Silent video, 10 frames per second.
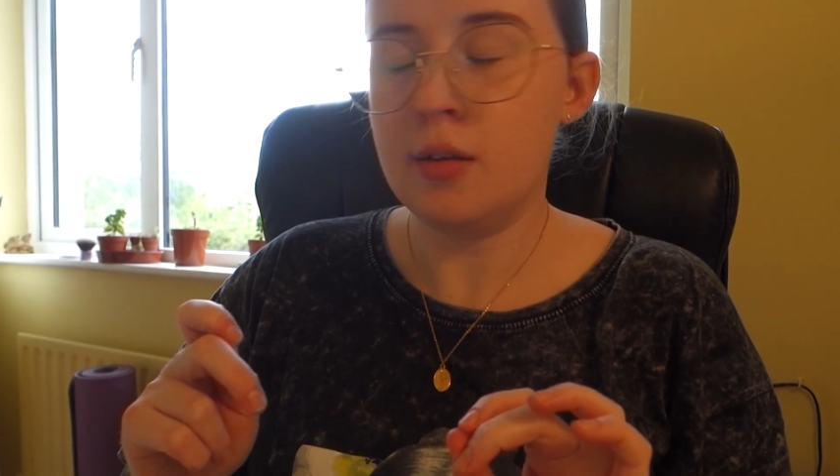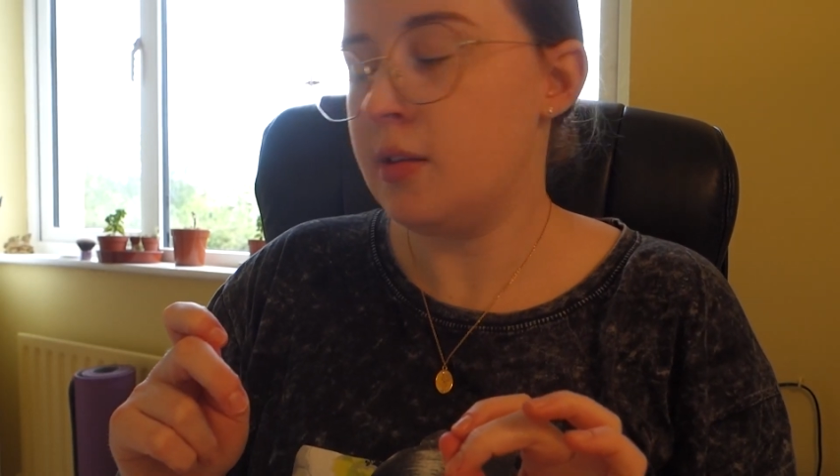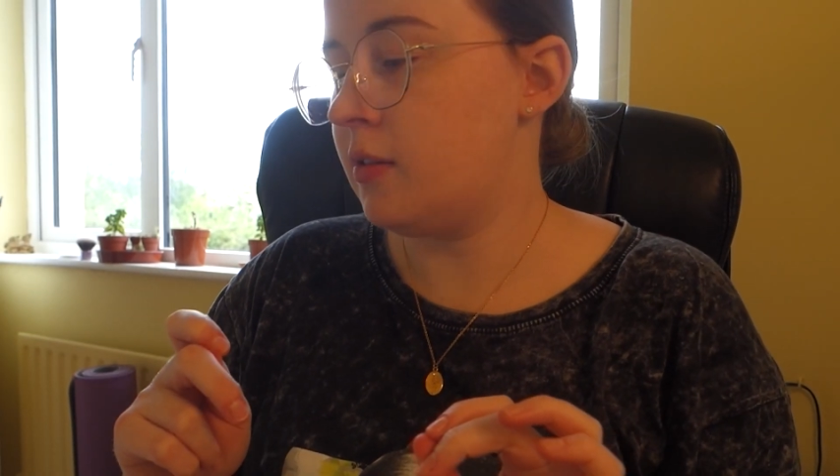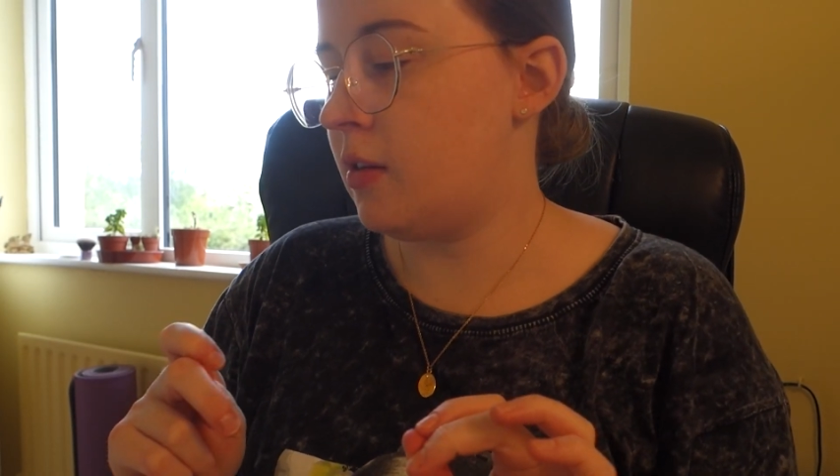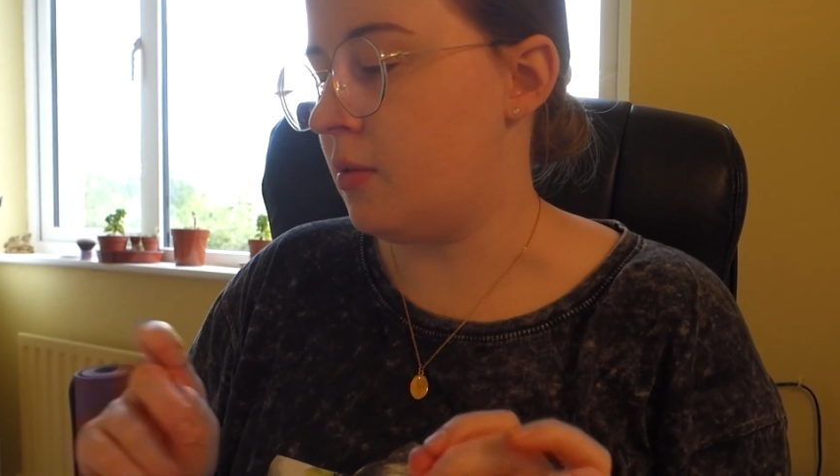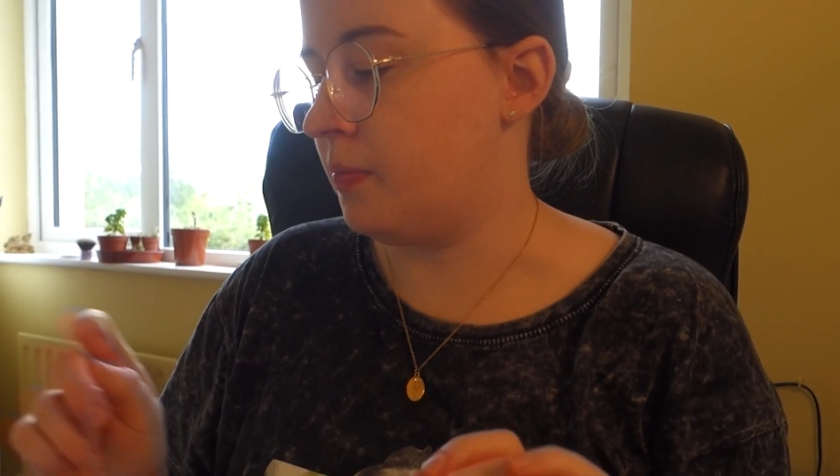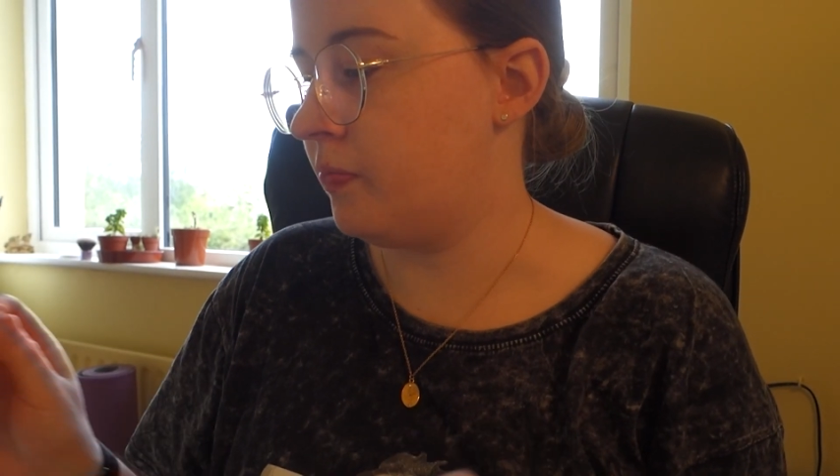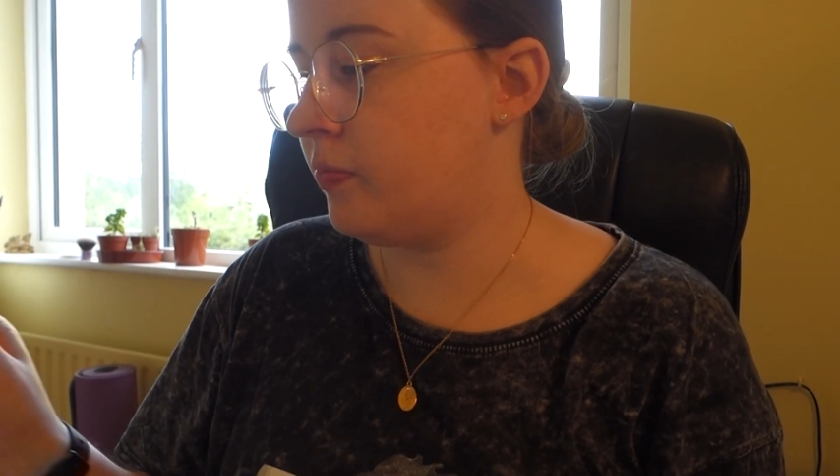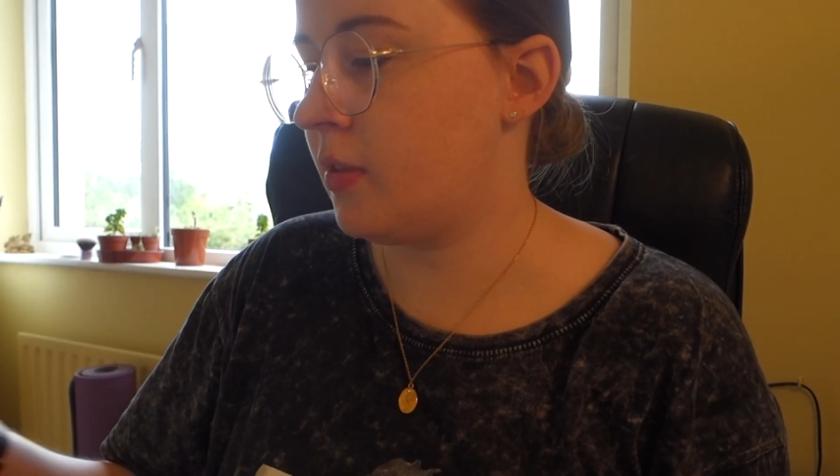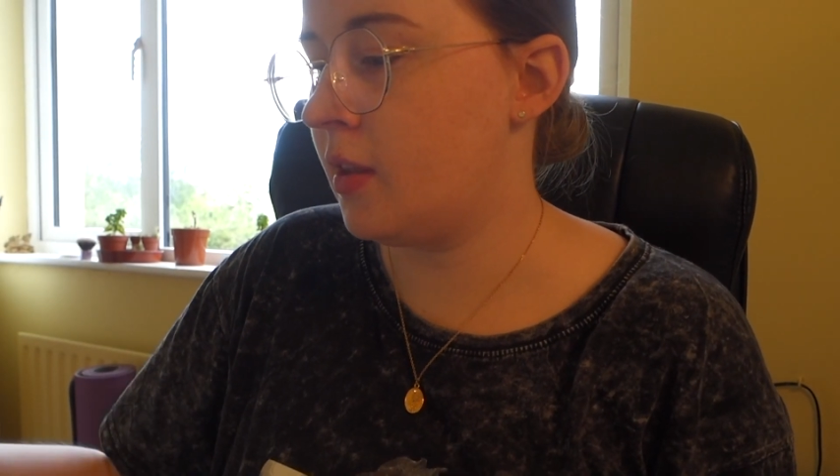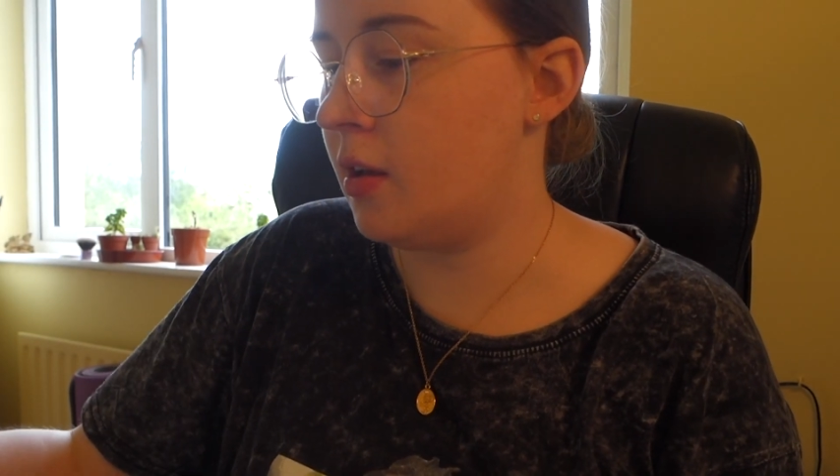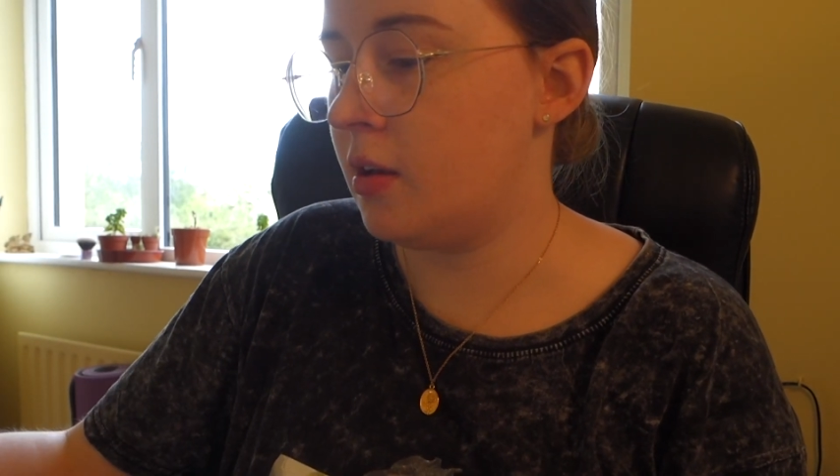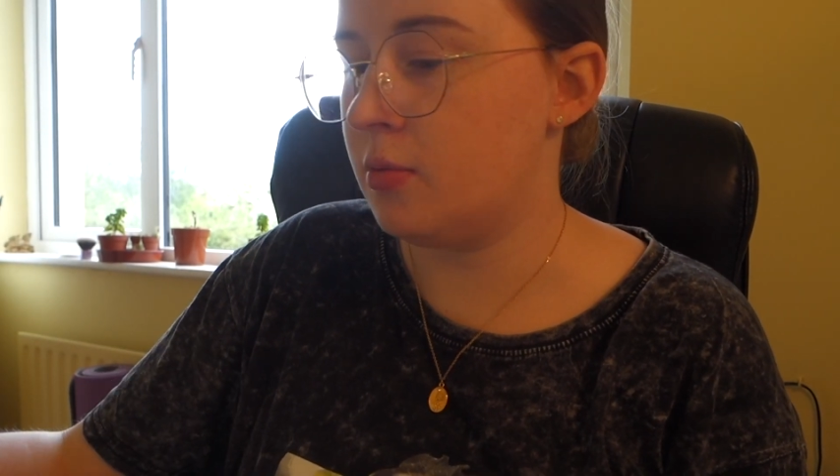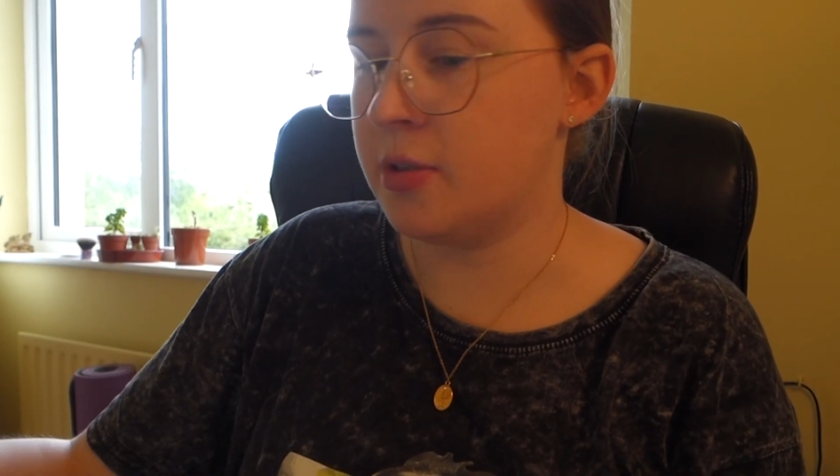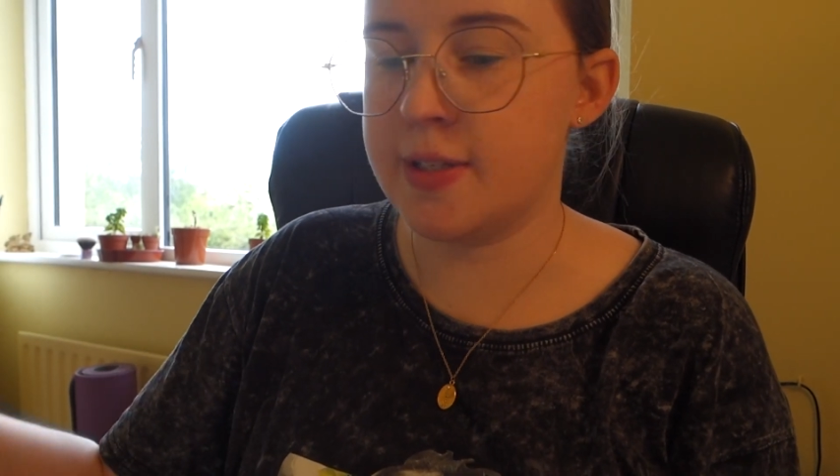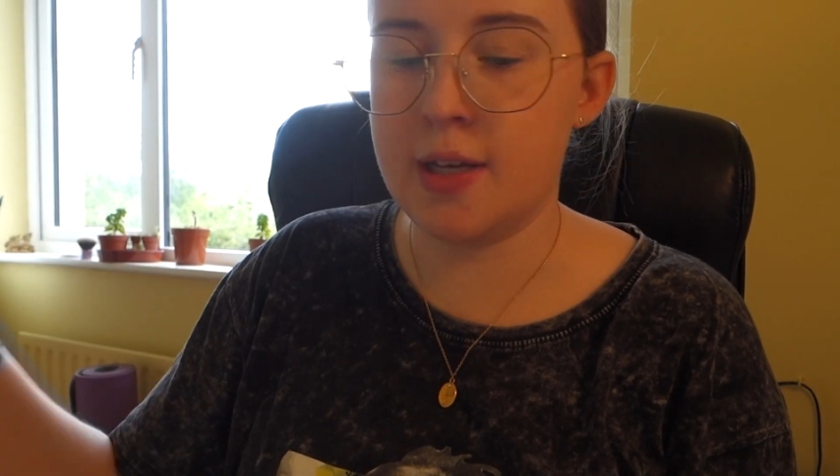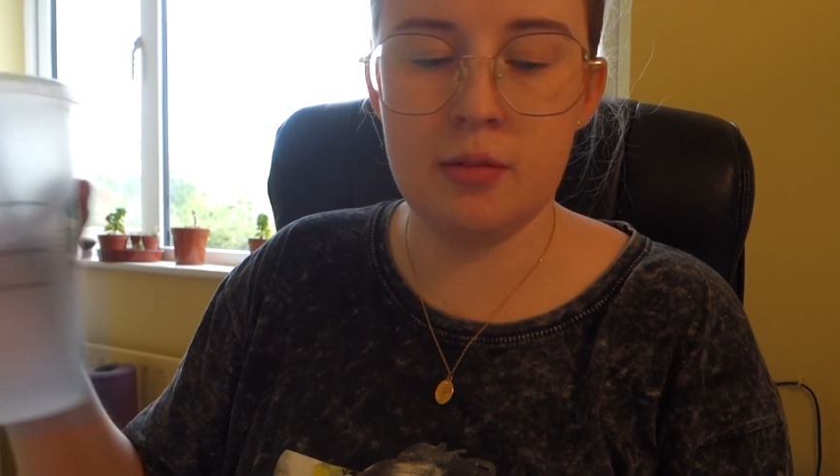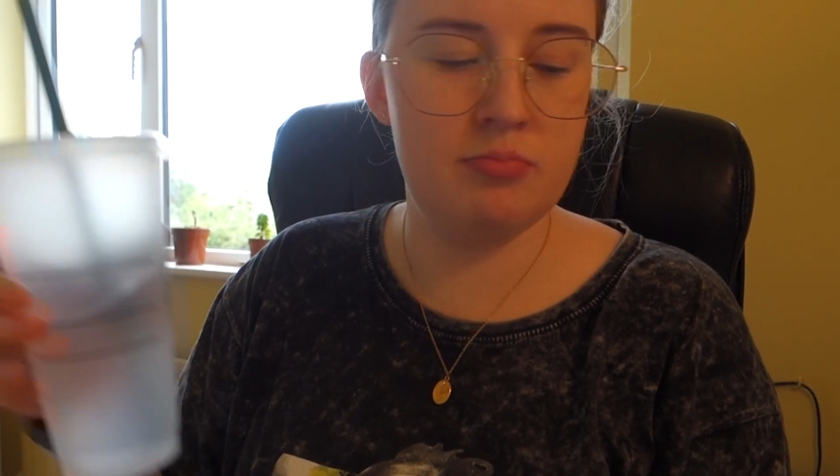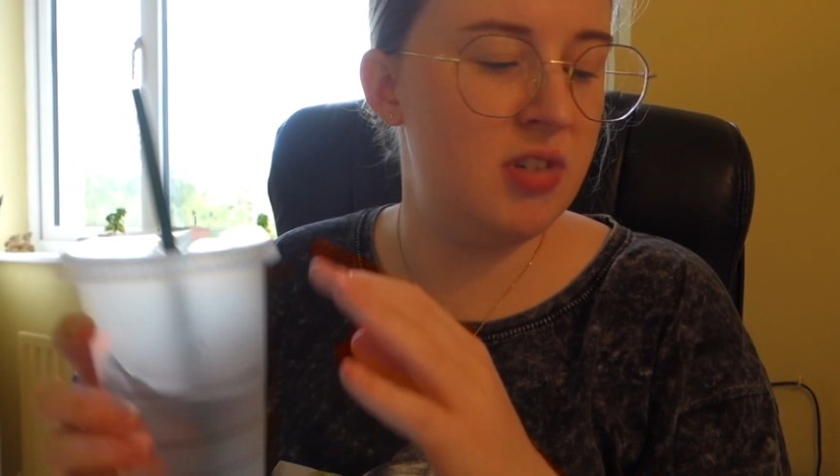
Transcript: So once again,